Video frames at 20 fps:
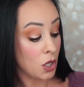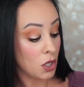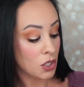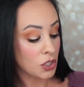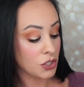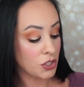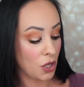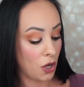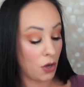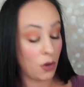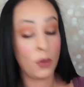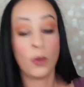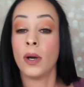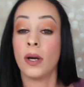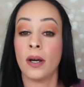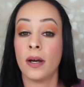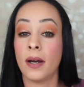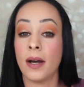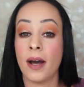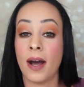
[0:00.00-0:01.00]
So
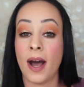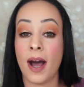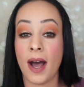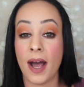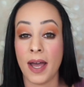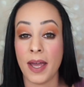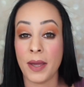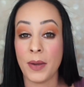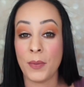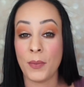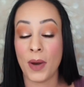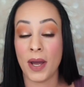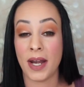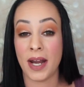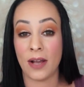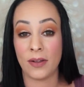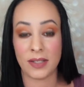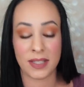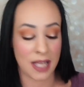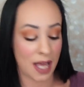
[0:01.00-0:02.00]
I went
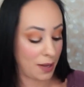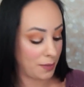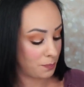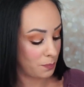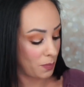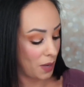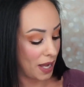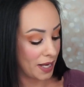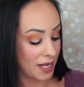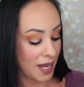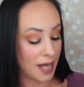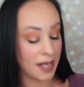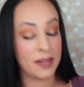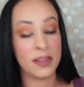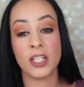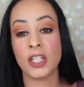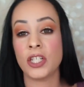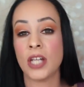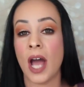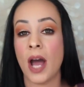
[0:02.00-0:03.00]
out, I got in
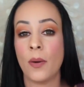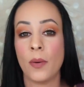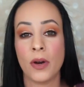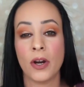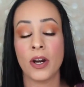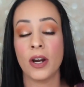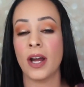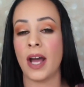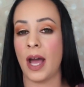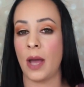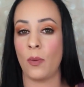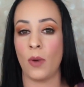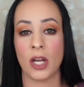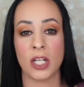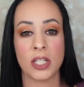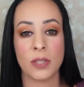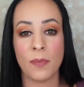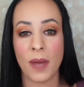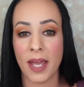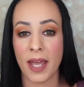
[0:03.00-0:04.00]
the shower, I
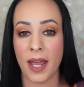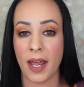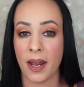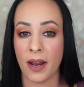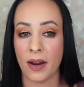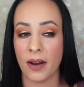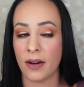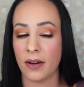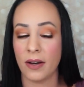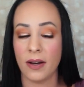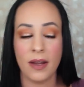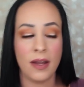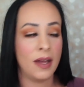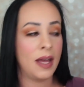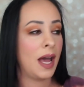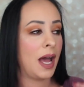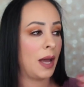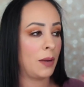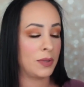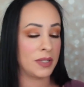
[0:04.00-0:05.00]
washed my hair,
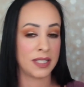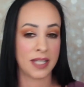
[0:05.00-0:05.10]
I was